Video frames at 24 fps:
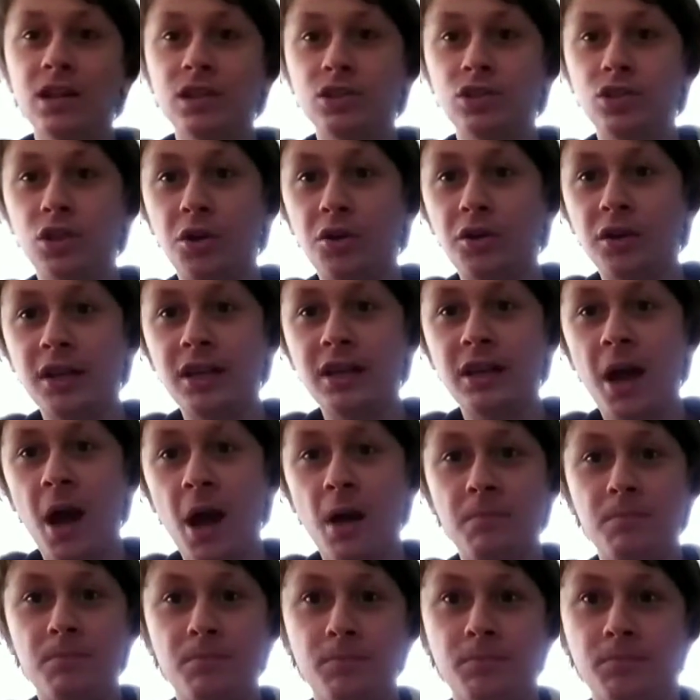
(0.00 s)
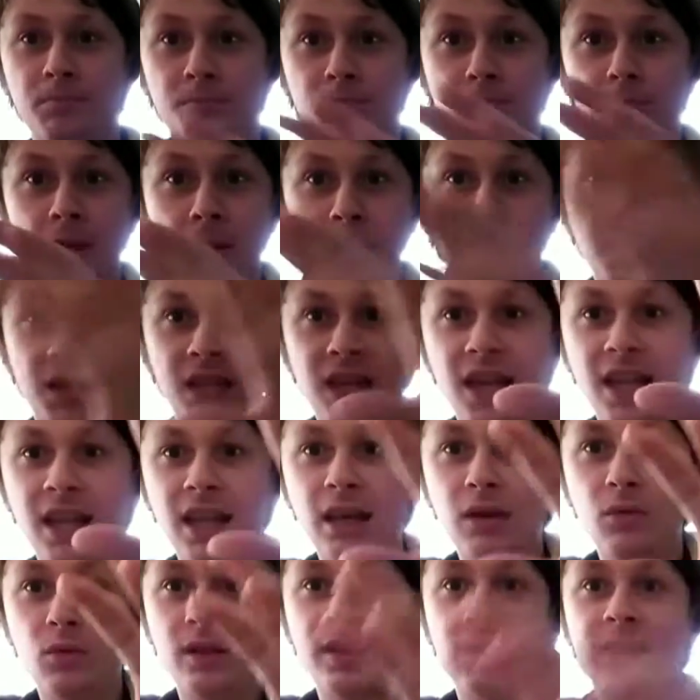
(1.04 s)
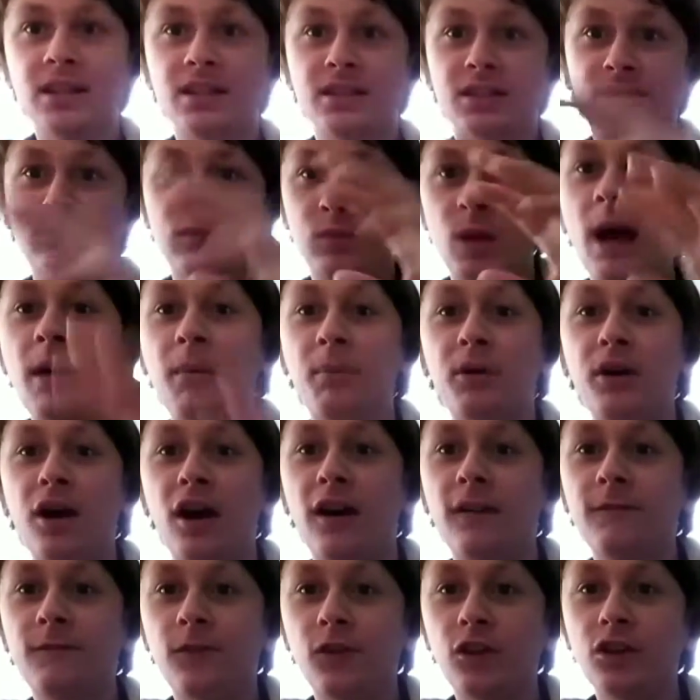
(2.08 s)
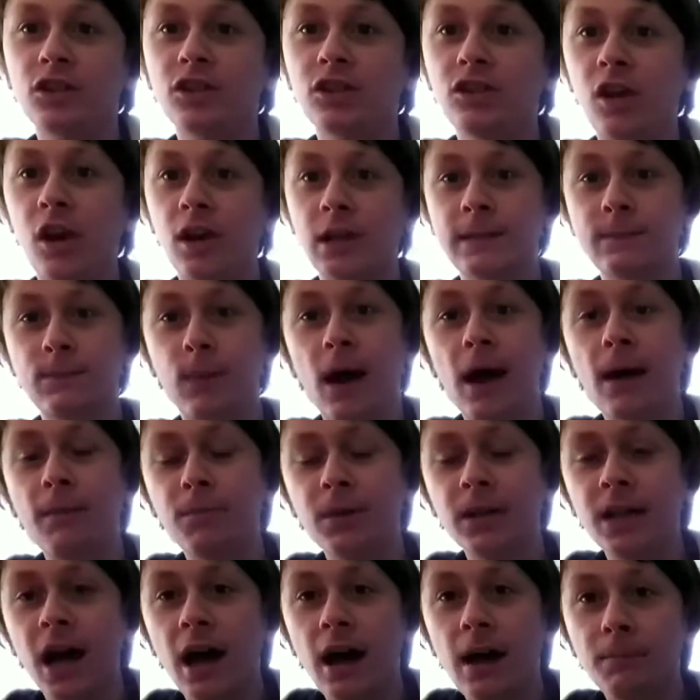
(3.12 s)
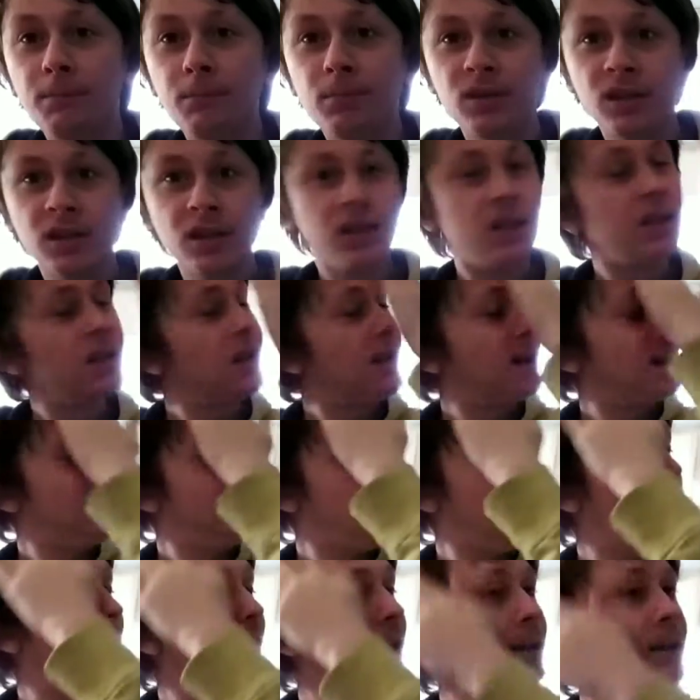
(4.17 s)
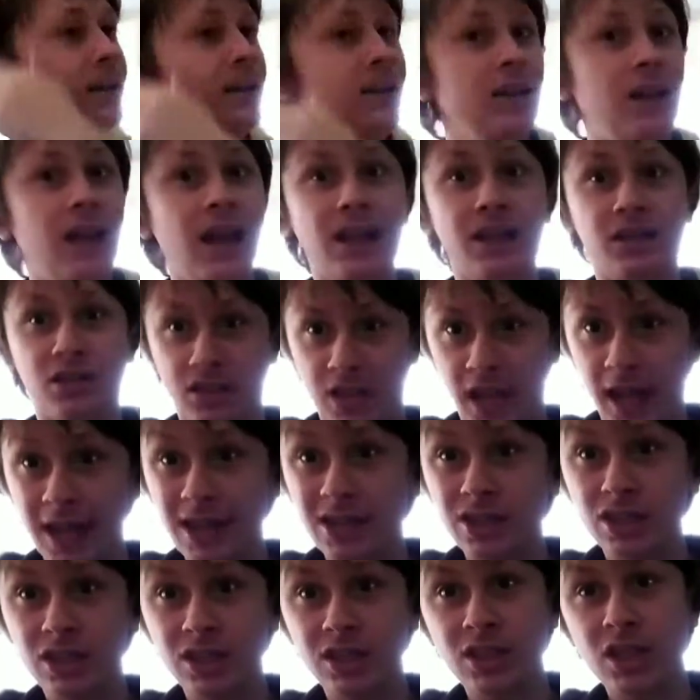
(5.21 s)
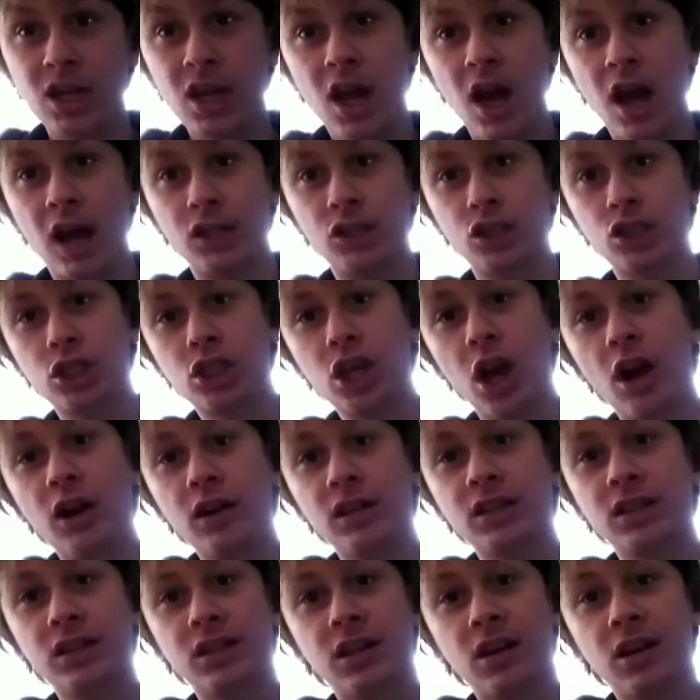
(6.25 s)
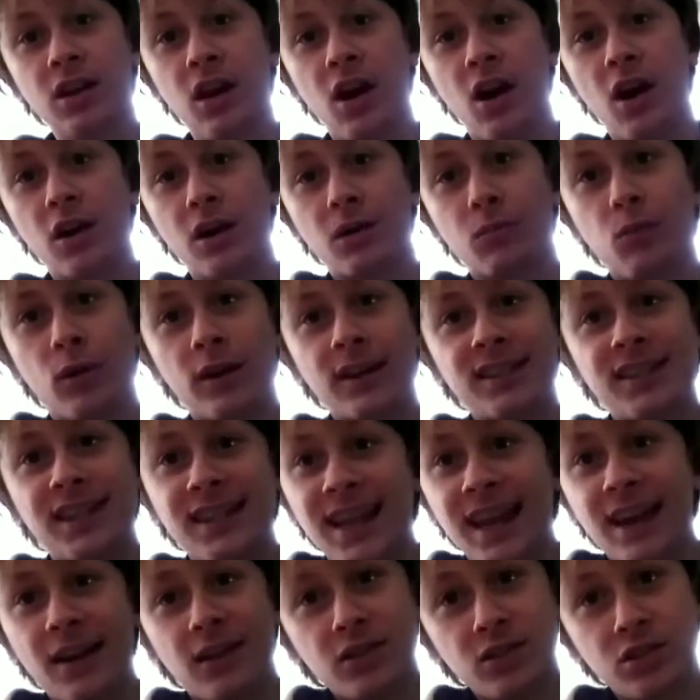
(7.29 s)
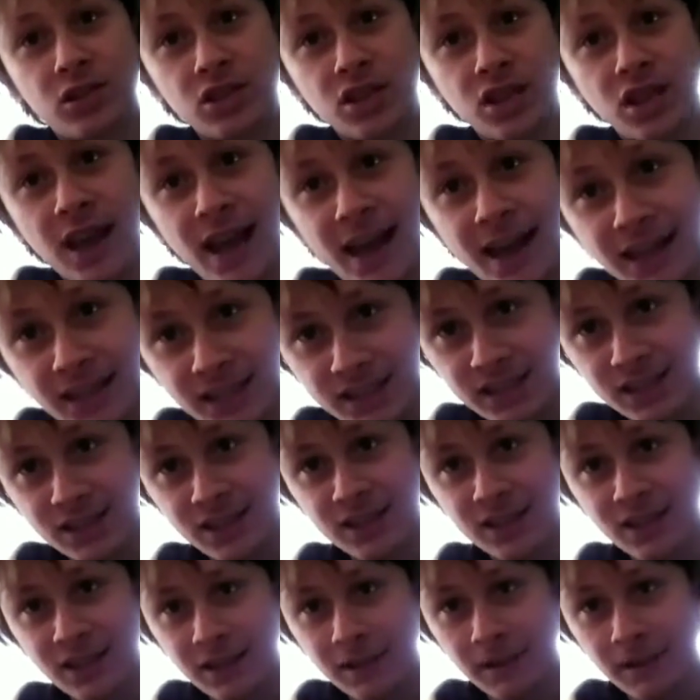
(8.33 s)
During the beginning, when the Leprechaun first starts popping up, and it takes a chunk out of one of the character's legs,